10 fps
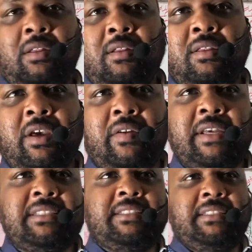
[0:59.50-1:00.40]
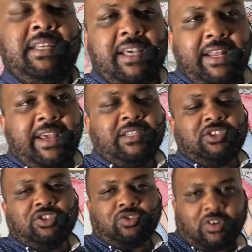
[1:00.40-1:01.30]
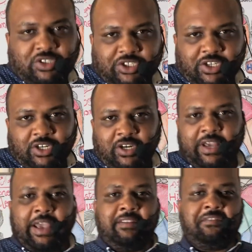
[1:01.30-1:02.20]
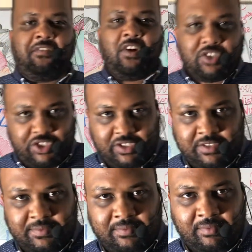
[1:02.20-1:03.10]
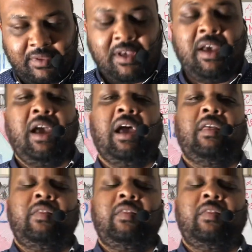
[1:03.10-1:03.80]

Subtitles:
There is DNA structure and function. And